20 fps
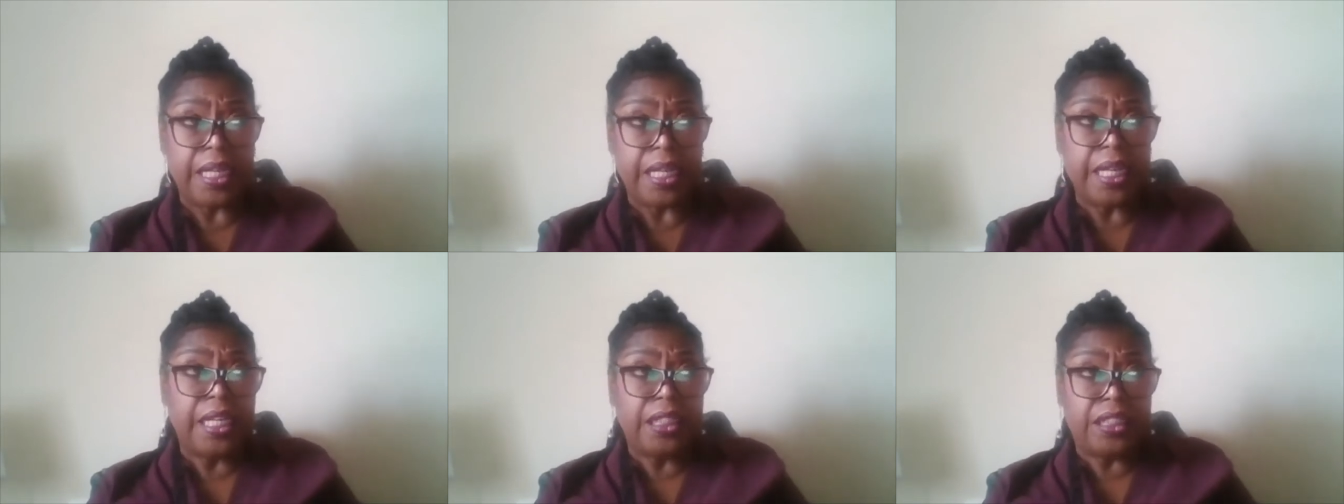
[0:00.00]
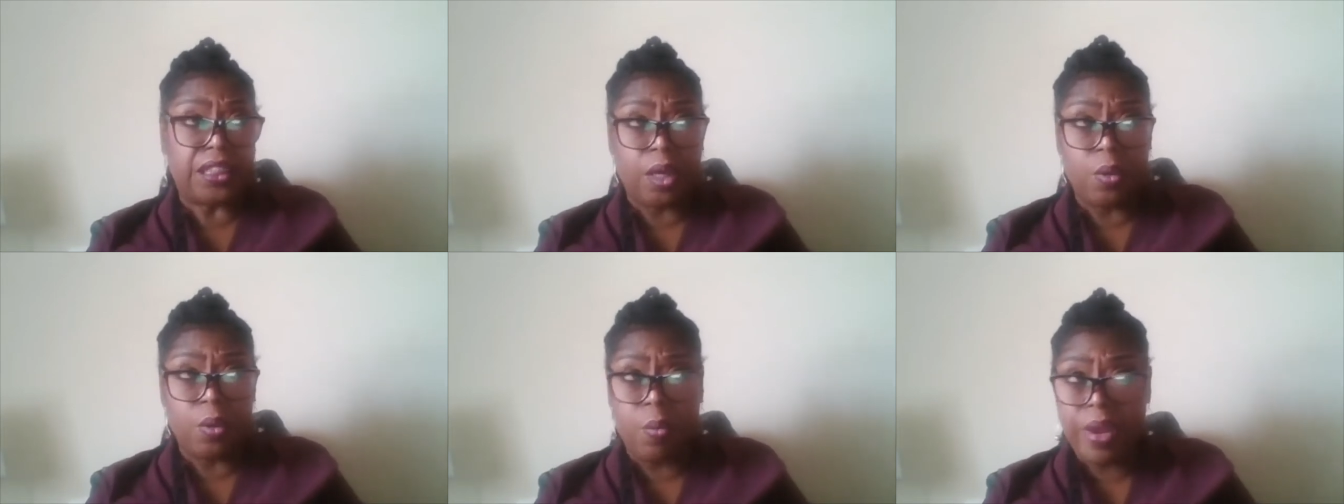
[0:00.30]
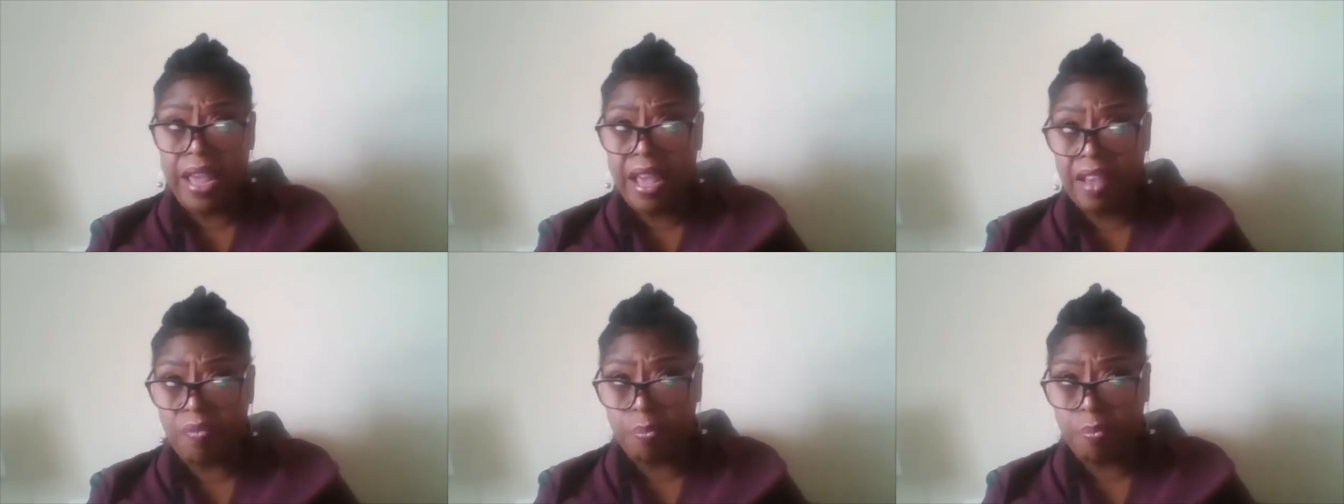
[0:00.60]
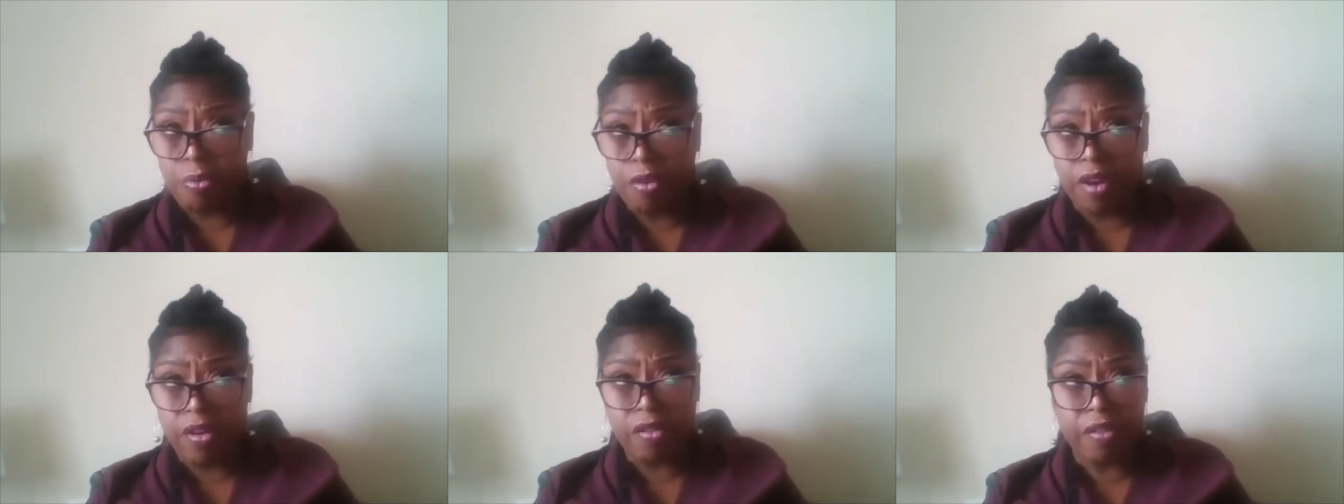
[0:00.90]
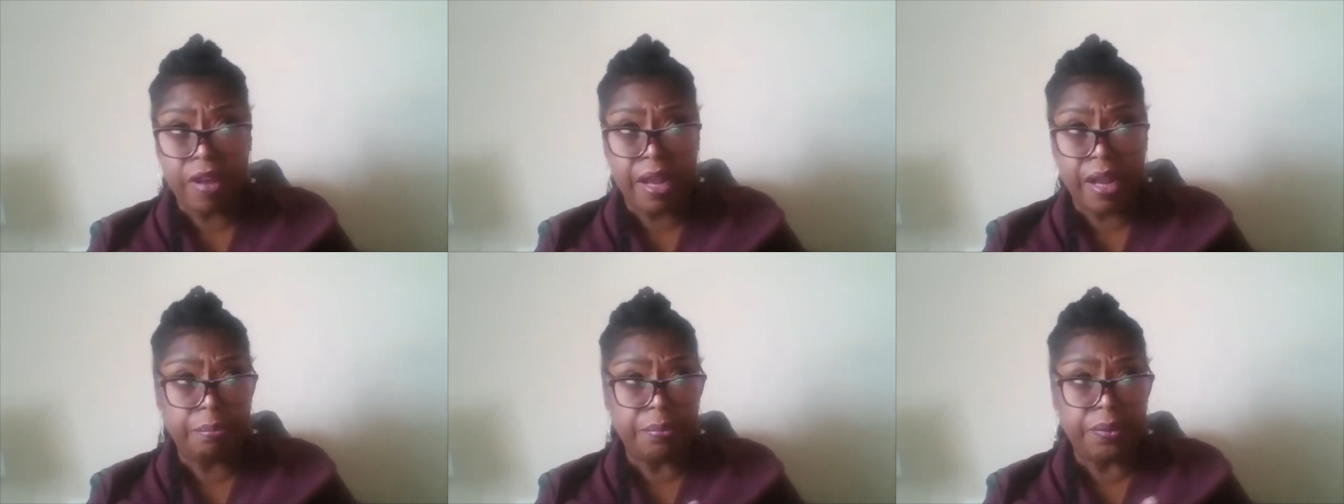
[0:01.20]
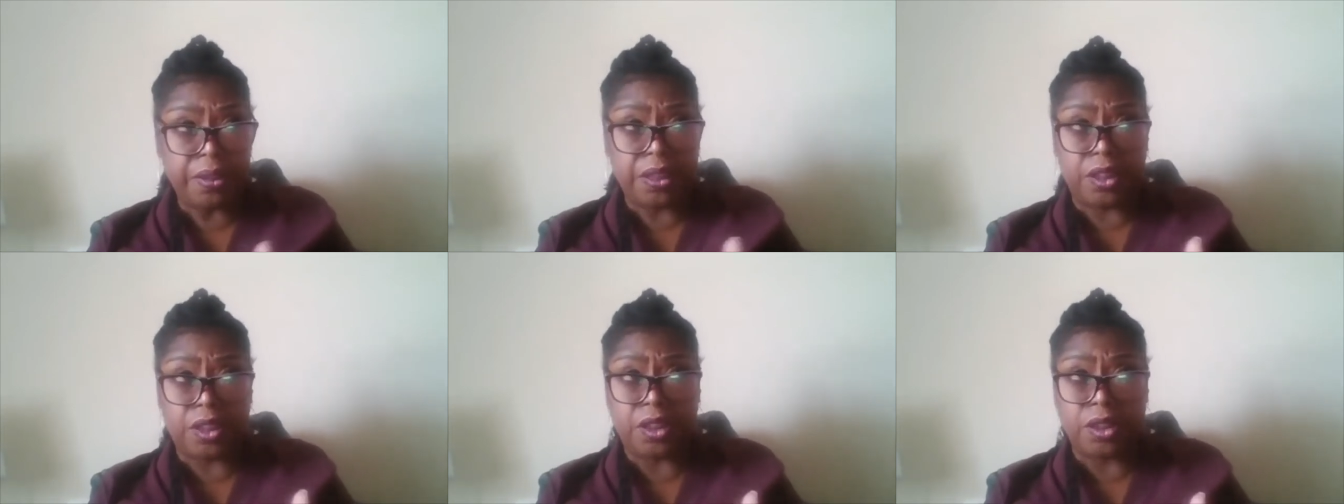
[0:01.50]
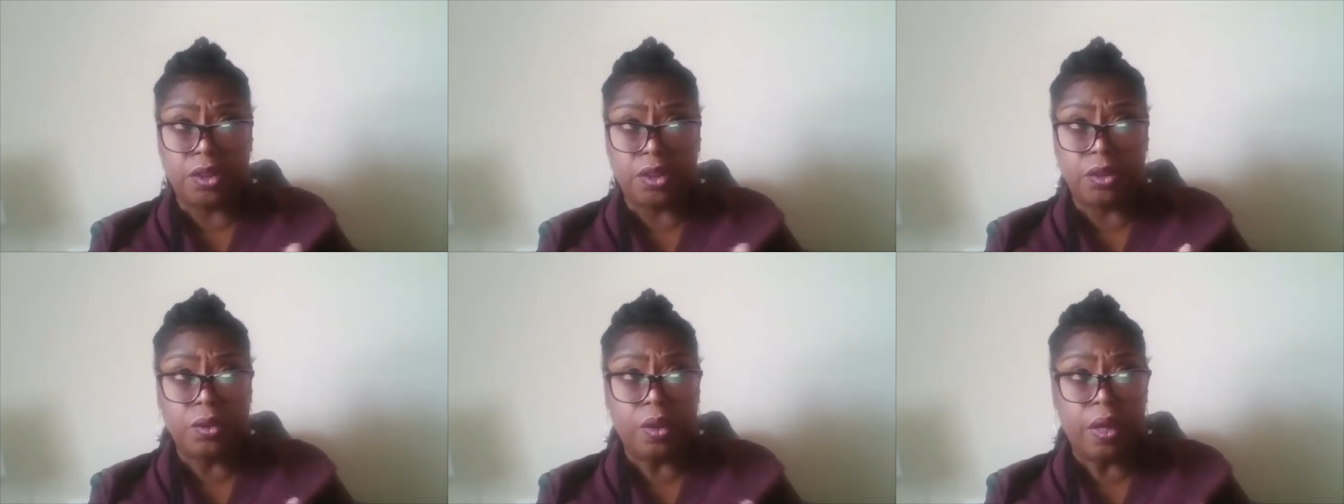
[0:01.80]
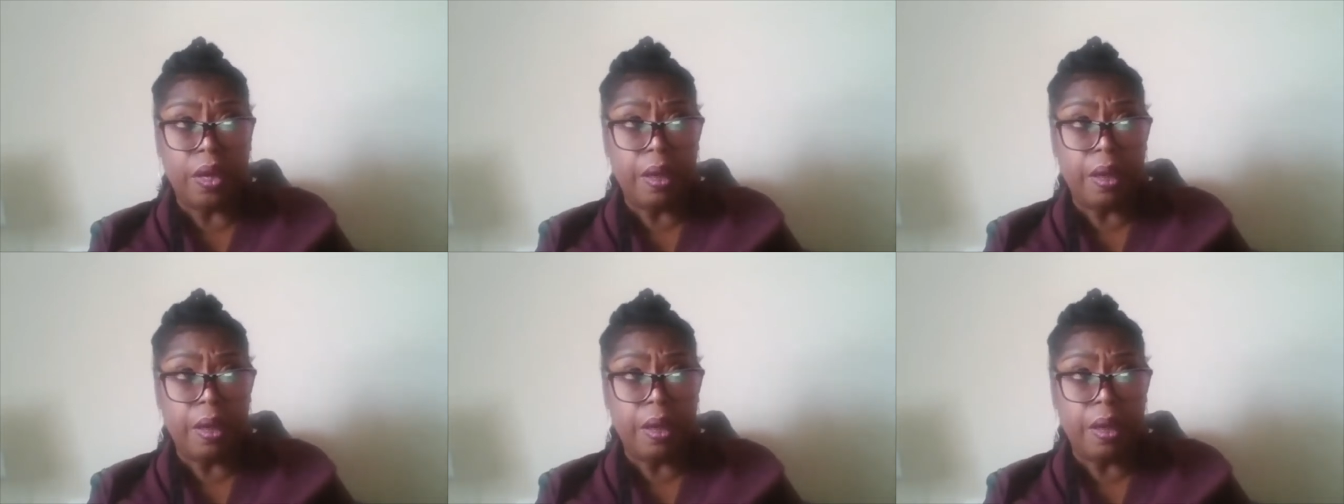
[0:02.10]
So we have programs to